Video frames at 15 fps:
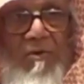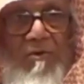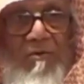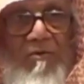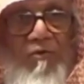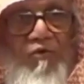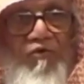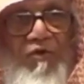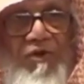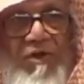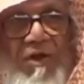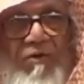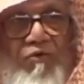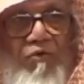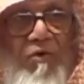Usually
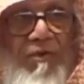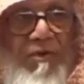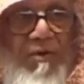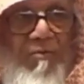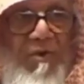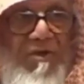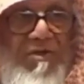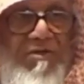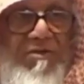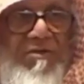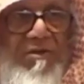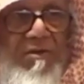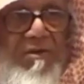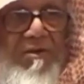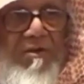there are 2 or 3
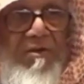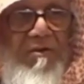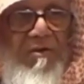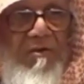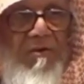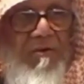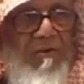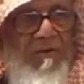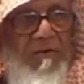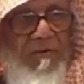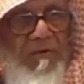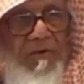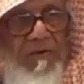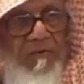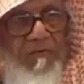pages
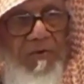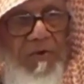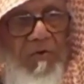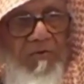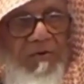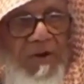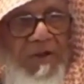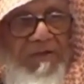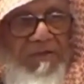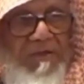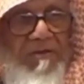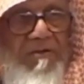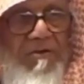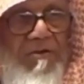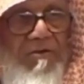without
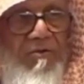writing.